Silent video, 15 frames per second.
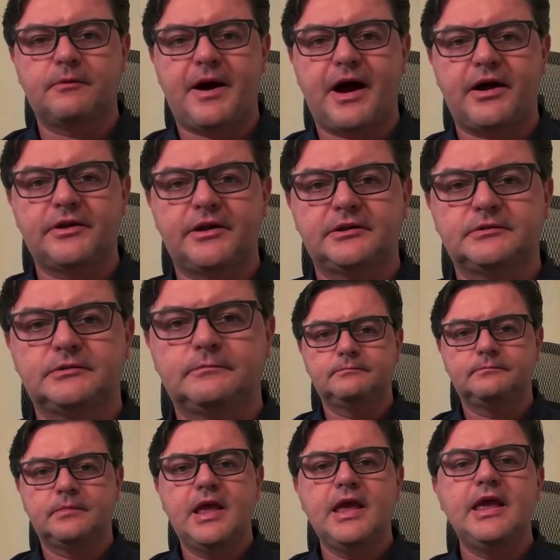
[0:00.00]
about it:
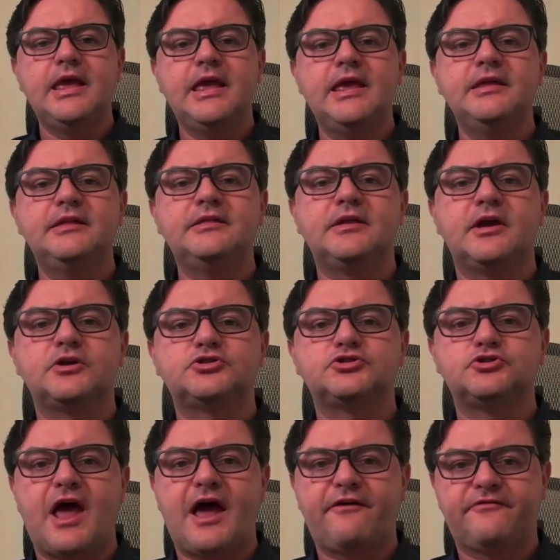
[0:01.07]
hid their
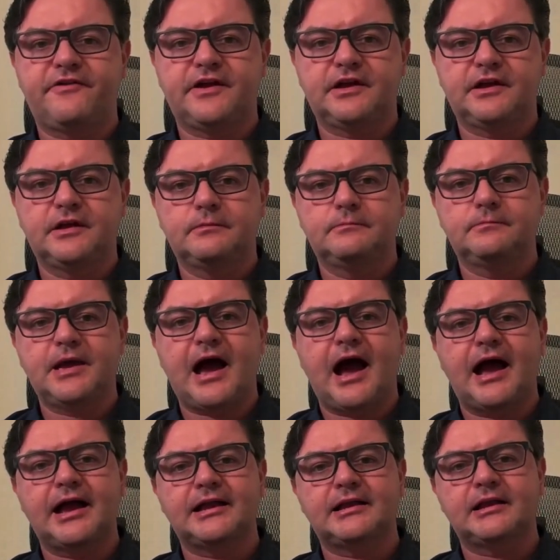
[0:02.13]
traffic
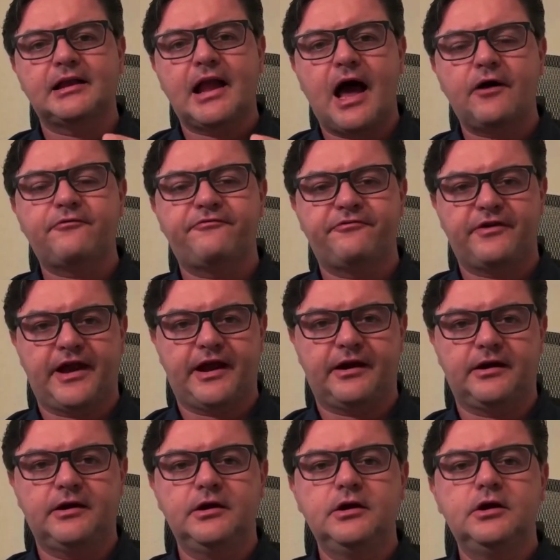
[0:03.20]
behind Cloudflare,